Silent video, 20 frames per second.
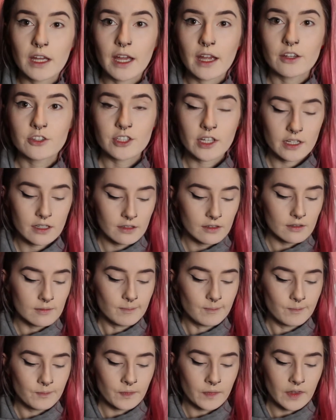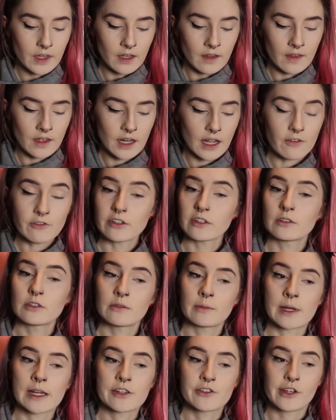eyeshadow. And then after I do
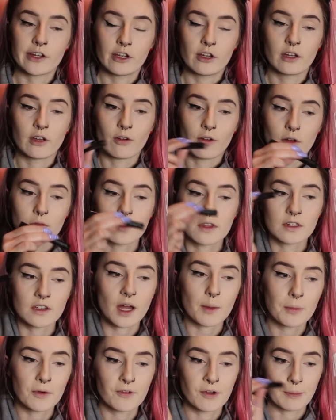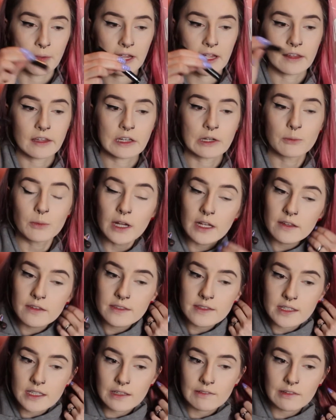my eyeshadow, I go over the top of where my eyeliner
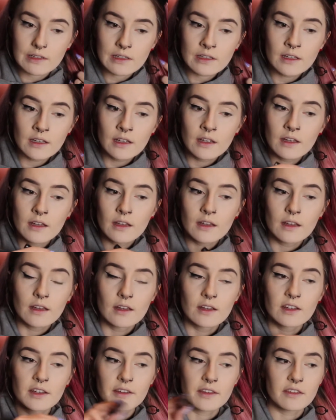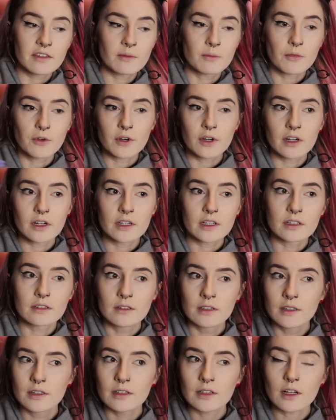was to give it some more
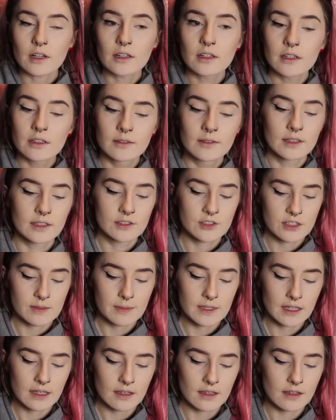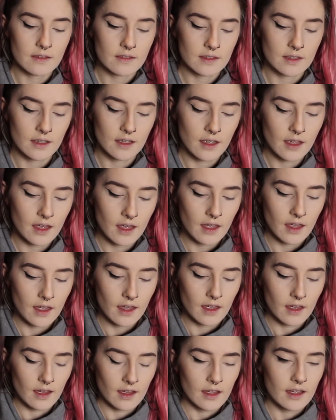color. Just because
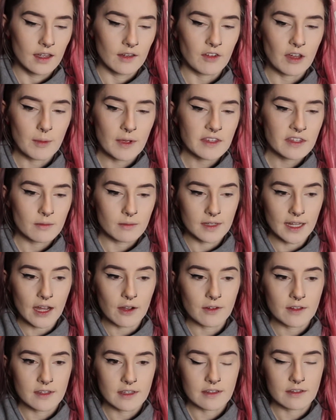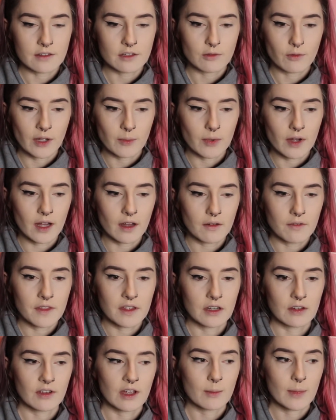if I mess up now, it's easier to wipe off than
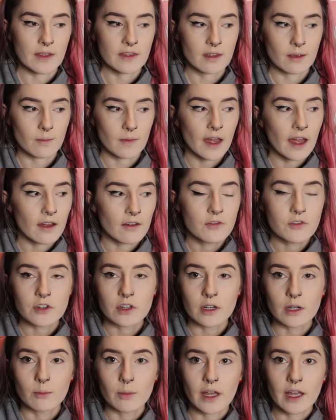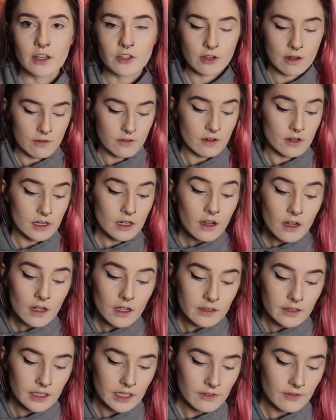if I mess up after my eyeshadow's already
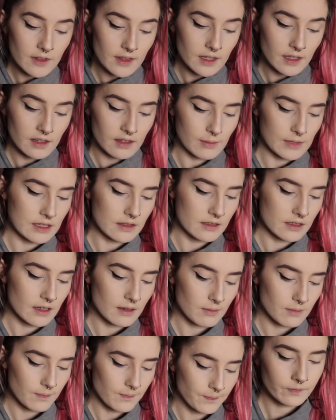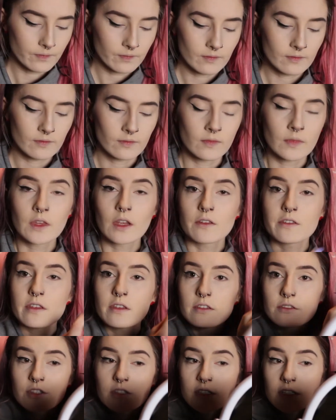on, then everything gets messed up. So
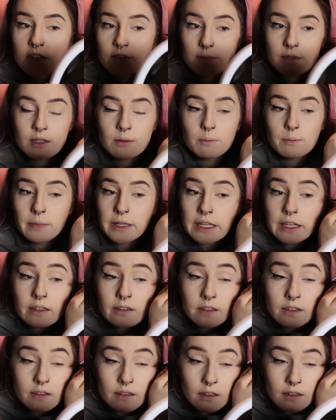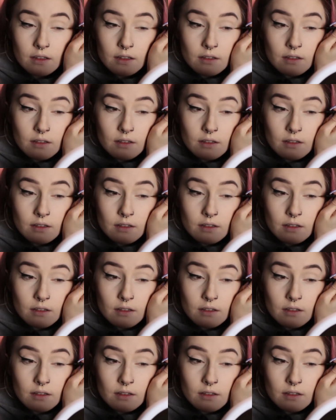this just gives me a base